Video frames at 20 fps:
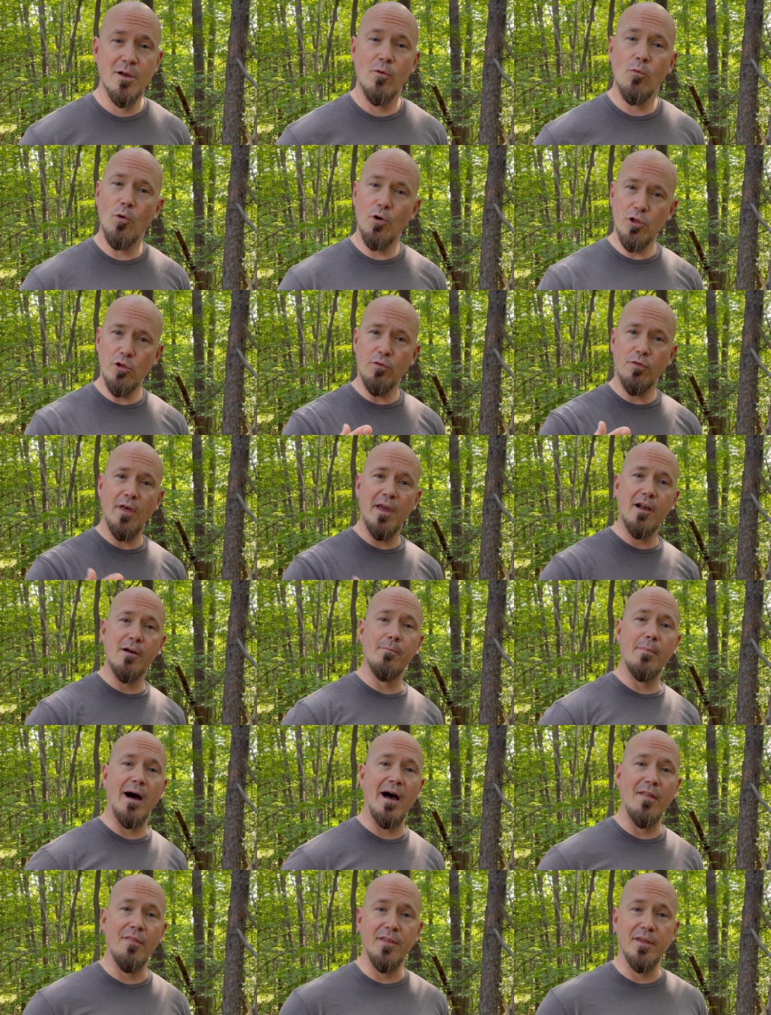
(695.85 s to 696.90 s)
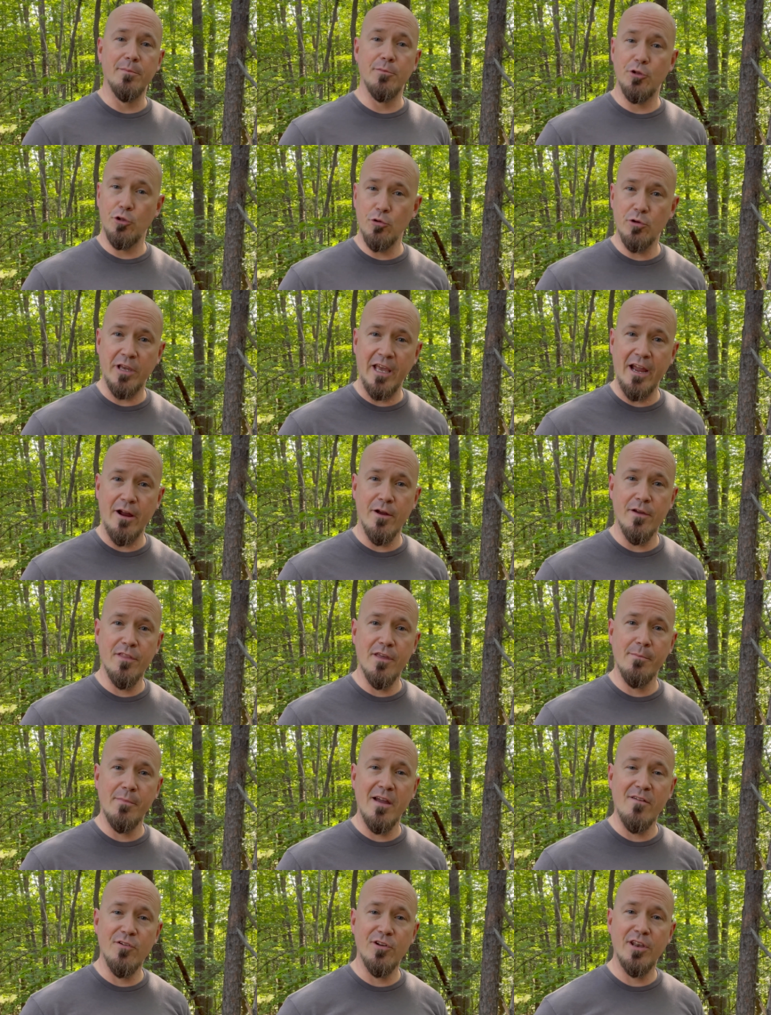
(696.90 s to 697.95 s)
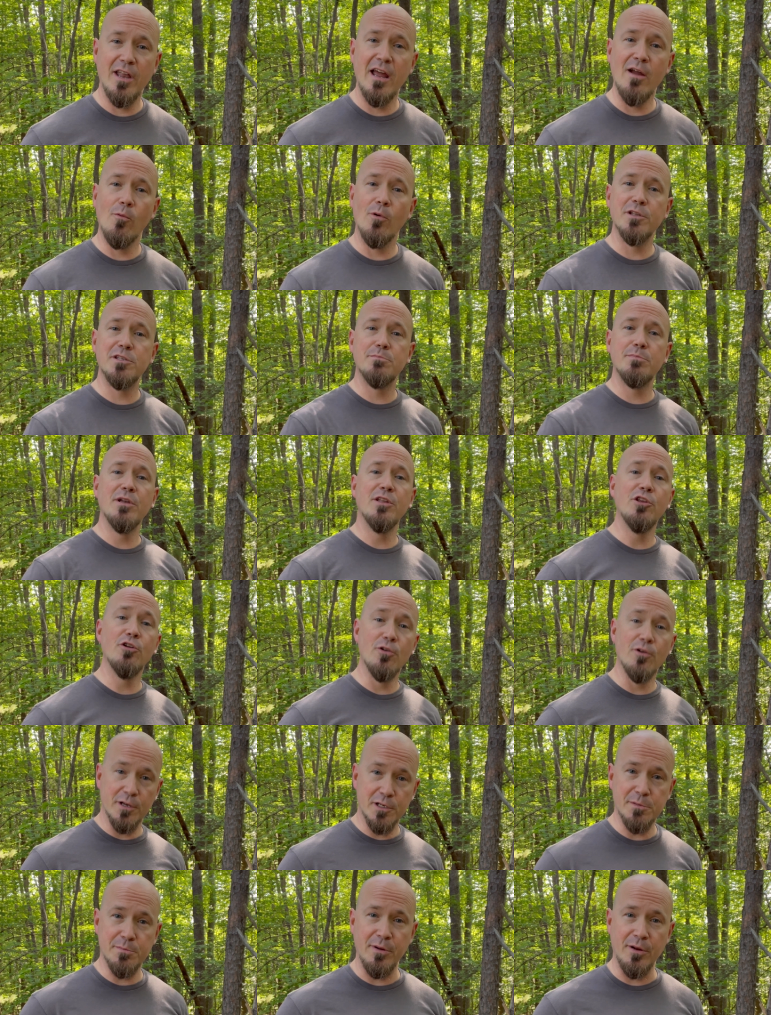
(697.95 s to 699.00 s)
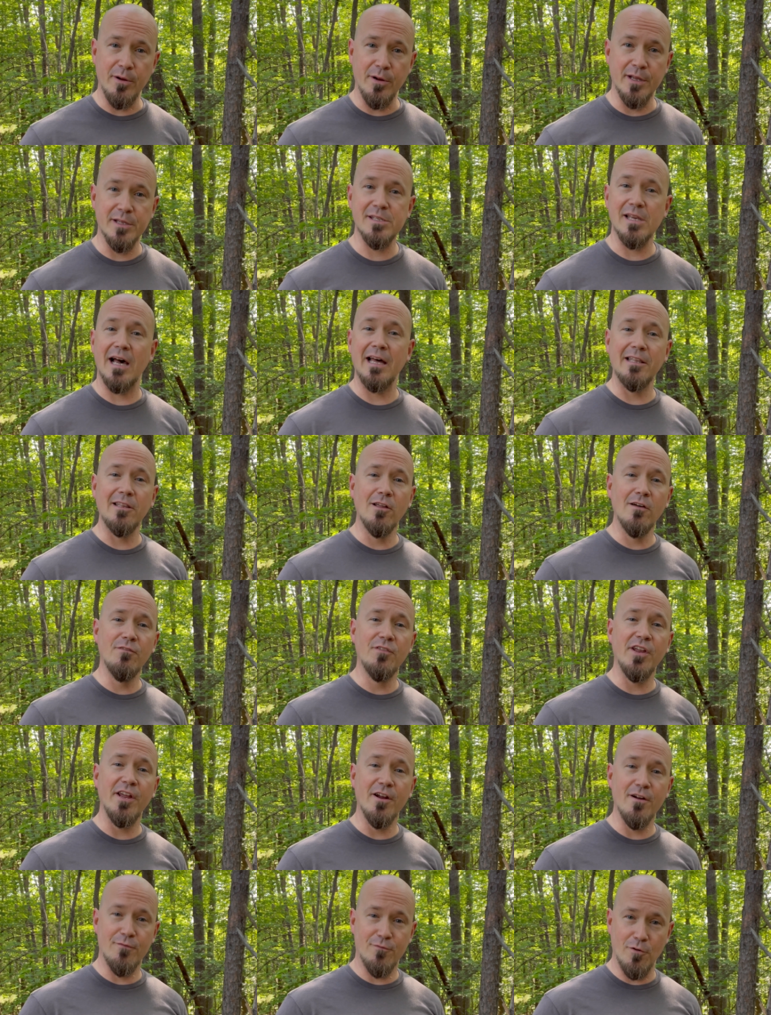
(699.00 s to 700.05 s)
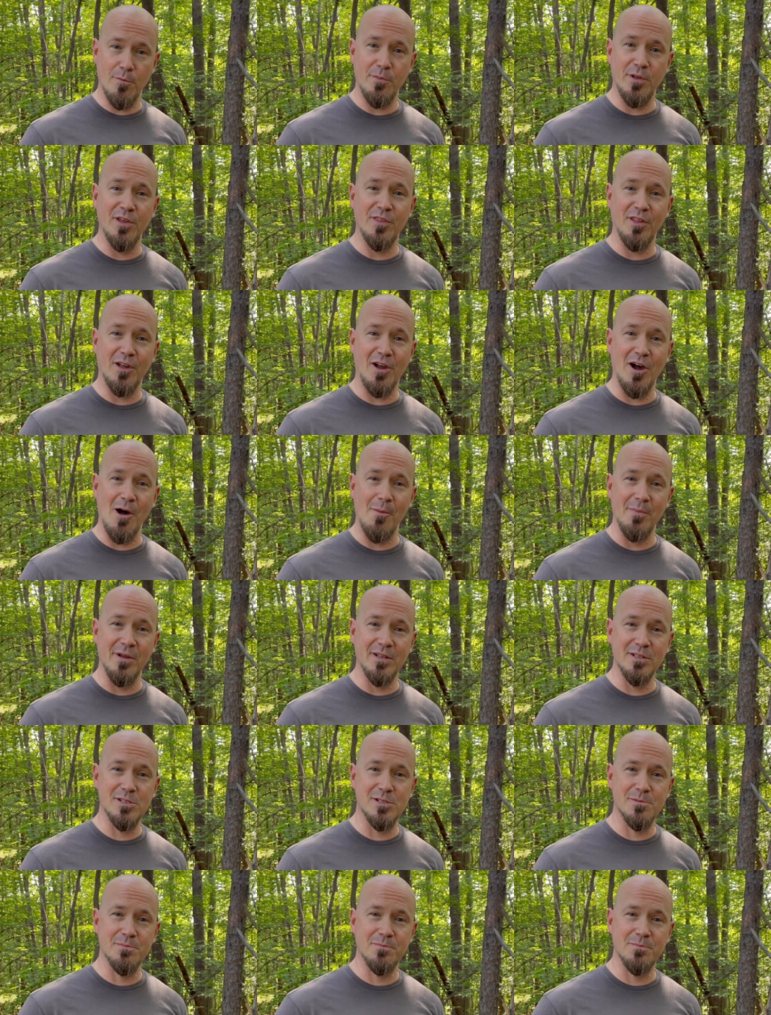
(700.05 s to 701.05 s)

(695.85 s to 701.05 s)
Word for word: What do you think about them? Do you carry them every day? What's been your experience? I'd love to hear from you in the comments.